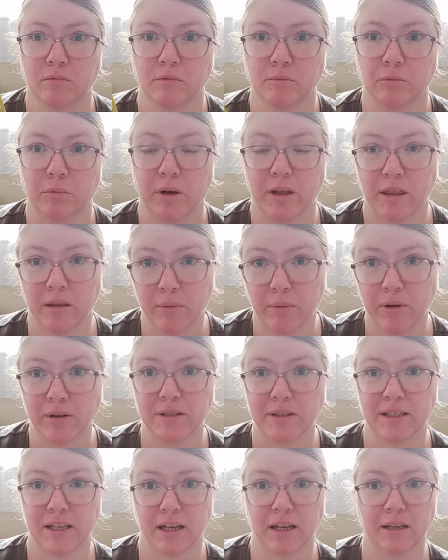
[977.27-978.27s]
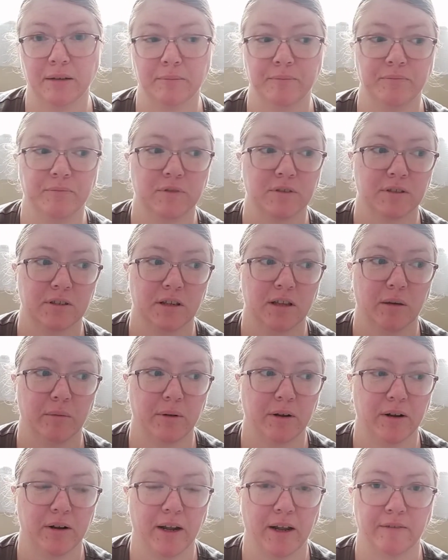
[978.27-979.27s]
where the birds are, so that we
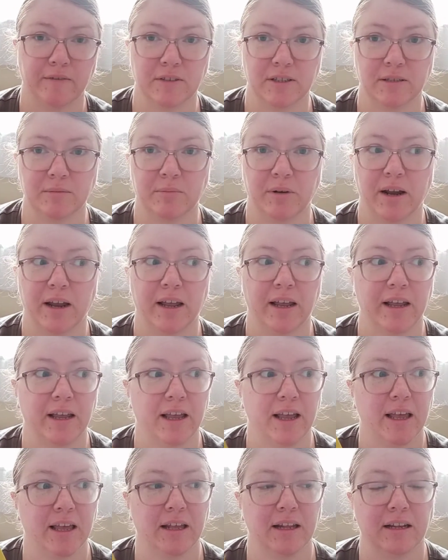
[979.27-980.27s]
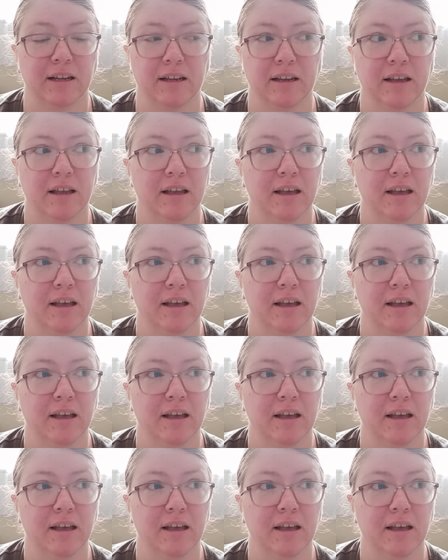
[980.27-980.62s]
don't have to spray, and